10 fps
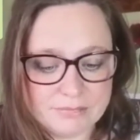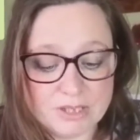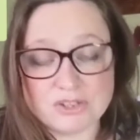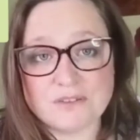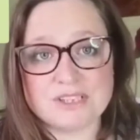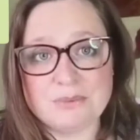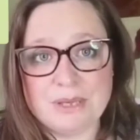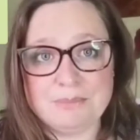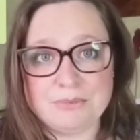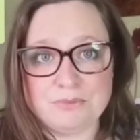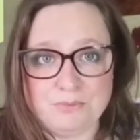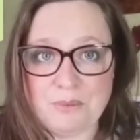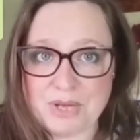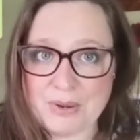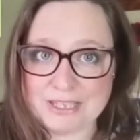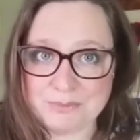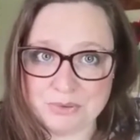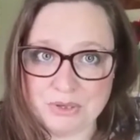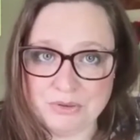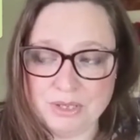Because obviously, when we go out to
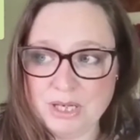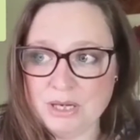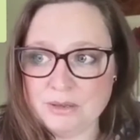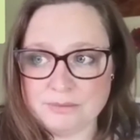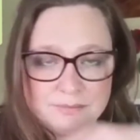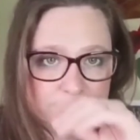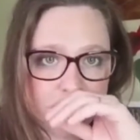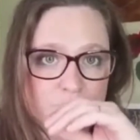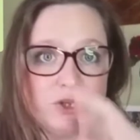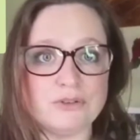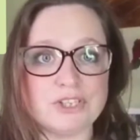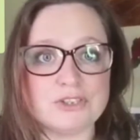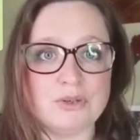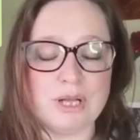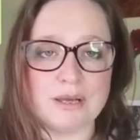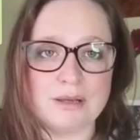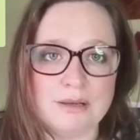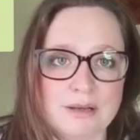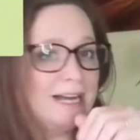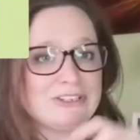prune, we don't just do like,
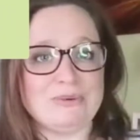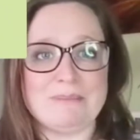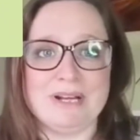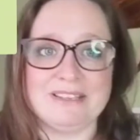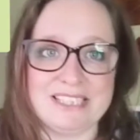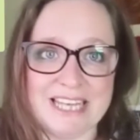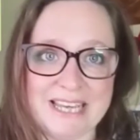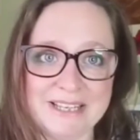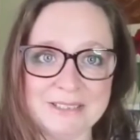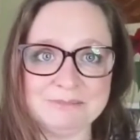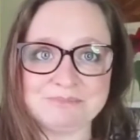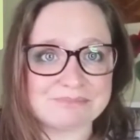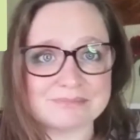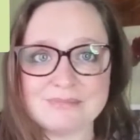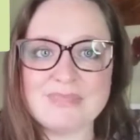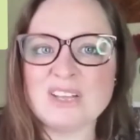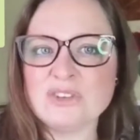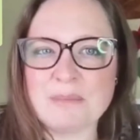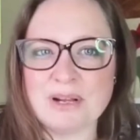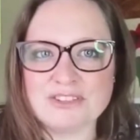I do one plant today, I
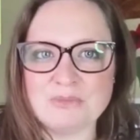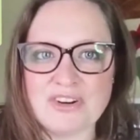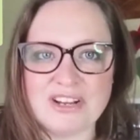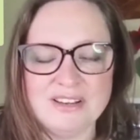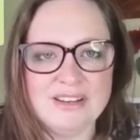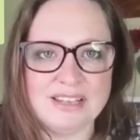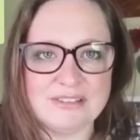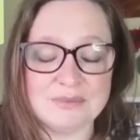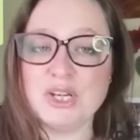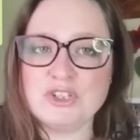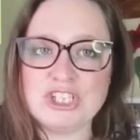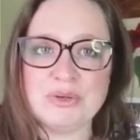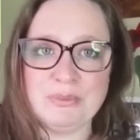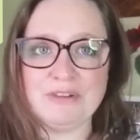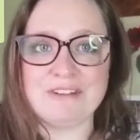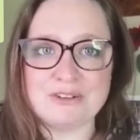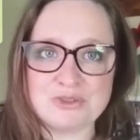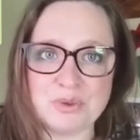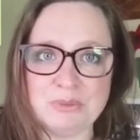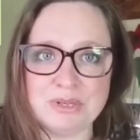do another plant tomorrow. So we usually do it in one foul
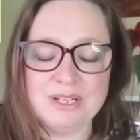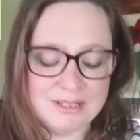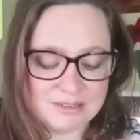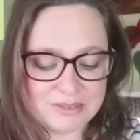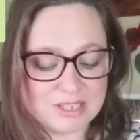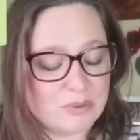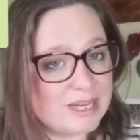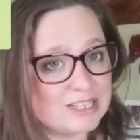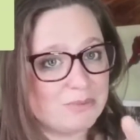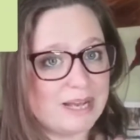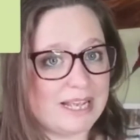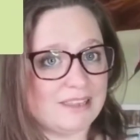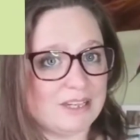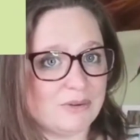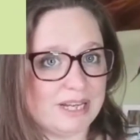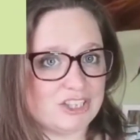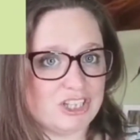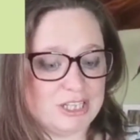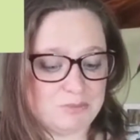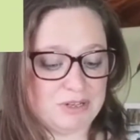swoop. So it's the quickest way that it will
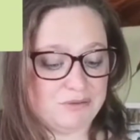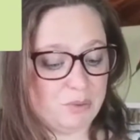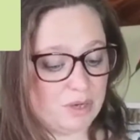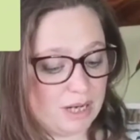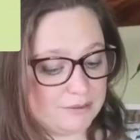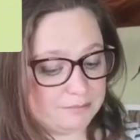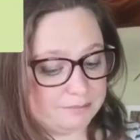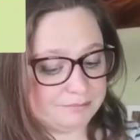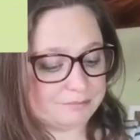actually spread through your garden.